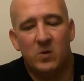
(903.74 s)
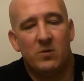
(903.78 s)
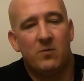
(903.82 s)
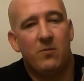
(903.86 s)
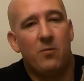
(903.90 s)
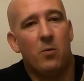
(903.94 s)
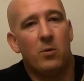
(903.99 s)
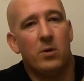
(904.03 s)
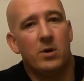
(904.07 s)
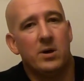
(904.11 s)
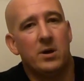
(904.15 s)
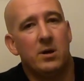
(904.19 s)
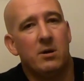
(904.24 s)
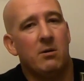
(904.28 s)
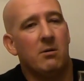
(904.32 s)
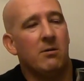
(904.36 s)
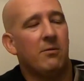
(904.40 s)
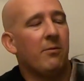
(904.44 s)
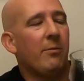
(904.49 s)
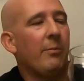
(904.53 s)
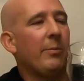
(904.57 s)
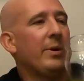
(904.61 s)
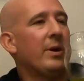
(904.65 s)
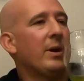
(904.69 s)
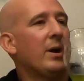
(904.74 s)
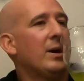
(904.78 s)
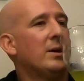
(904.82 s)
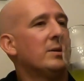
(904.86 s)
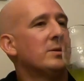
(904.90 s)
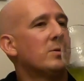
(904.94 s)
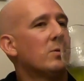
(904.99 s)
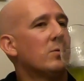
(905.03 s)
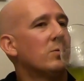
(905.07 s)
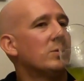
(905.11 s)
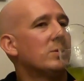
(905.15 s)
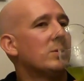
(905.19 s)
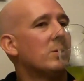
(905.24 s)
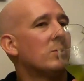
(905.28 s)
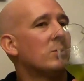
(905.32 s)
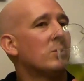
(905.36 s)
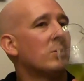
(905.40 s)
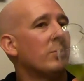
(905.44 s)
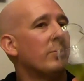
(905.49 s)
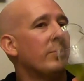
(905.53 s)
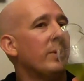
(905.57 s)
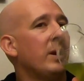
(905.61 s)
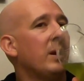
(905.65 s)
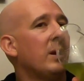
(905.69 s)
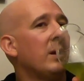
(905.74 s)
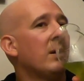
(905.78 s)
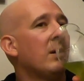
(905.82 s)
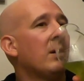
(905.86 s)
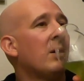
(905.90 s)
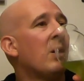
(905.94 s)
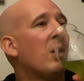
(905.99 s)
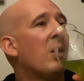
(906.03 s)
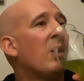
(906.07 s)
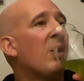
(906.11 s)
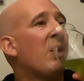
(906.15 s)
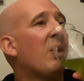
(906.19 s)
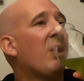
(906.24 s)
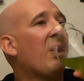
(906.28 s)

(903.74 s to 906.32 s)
look forward to hearing from you guys through social media.